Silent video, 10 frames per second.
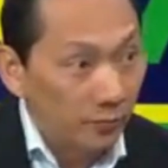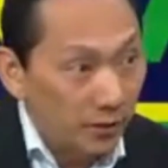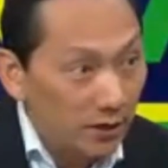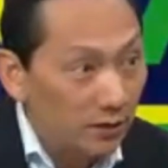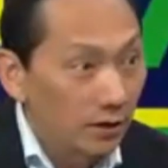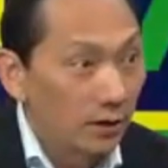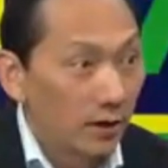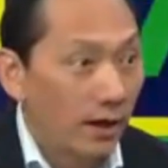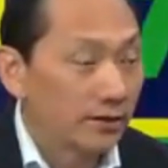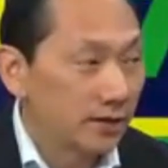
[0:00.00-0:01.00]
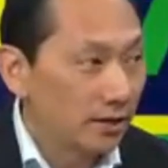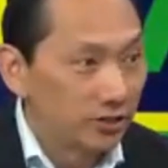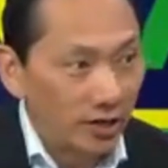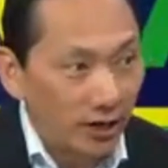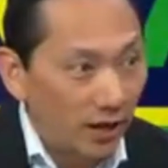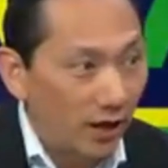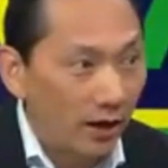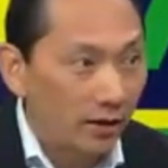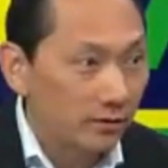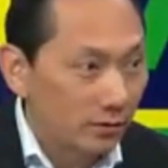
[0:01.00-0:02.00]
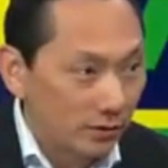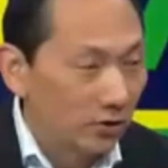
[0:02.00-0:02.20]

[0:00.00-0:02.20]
me as a Gen AI,